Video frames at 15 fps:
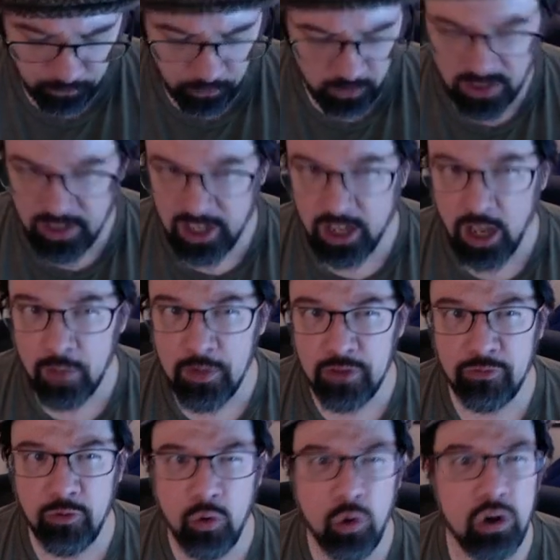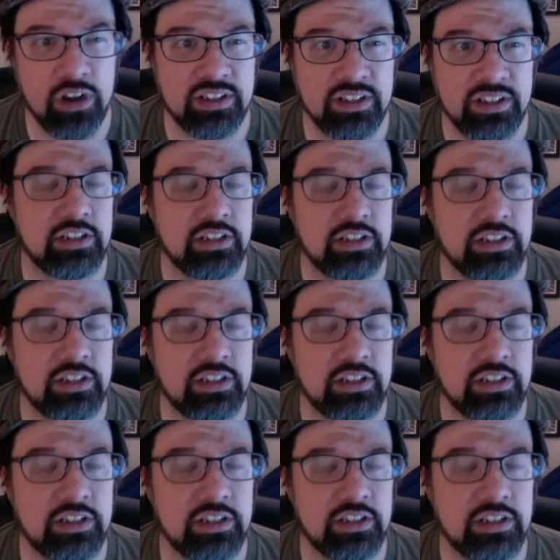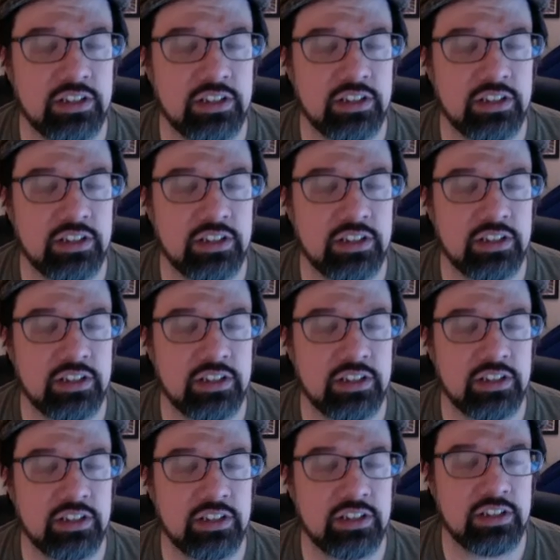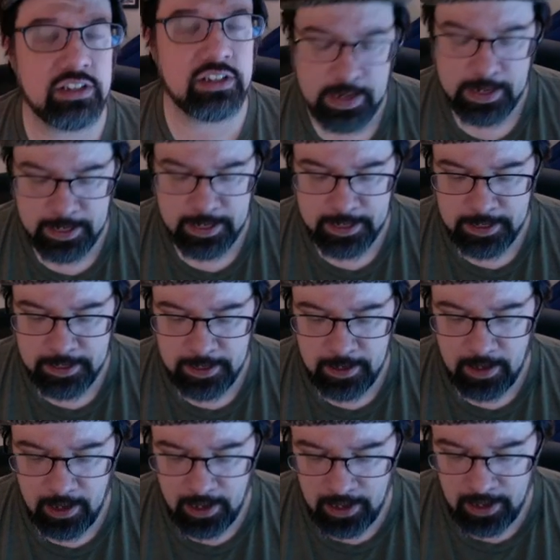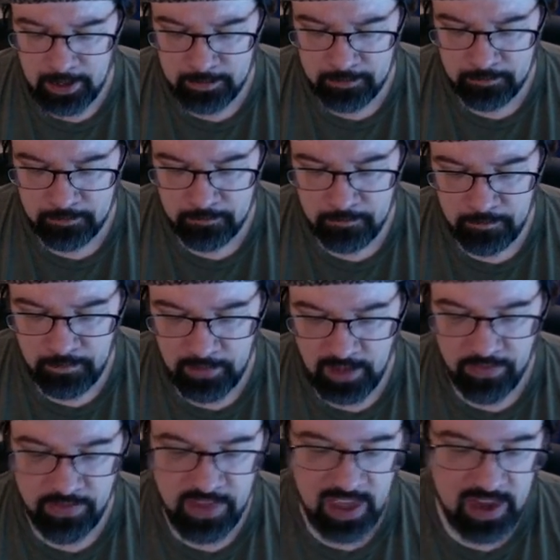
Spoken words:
They come in 4 and 6-inch varieties. I use the 4. And then I